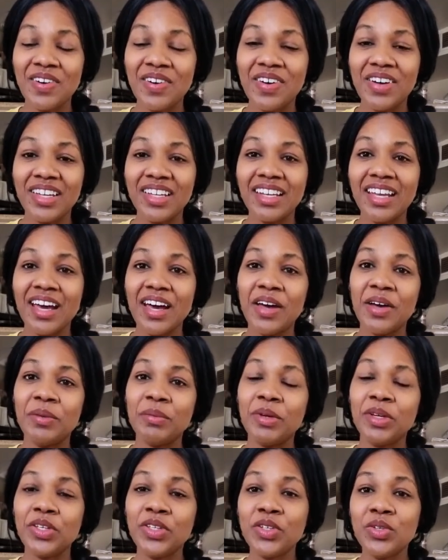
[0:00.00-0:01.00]
on
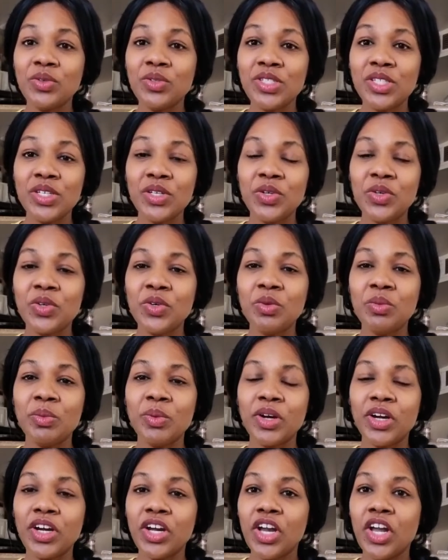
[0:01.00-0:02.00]
um,
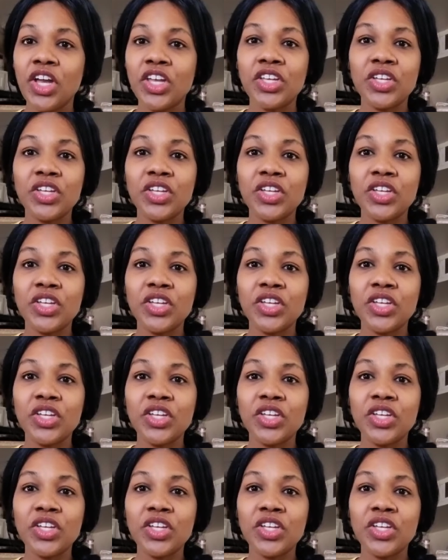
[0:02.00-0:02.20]
YouTube where,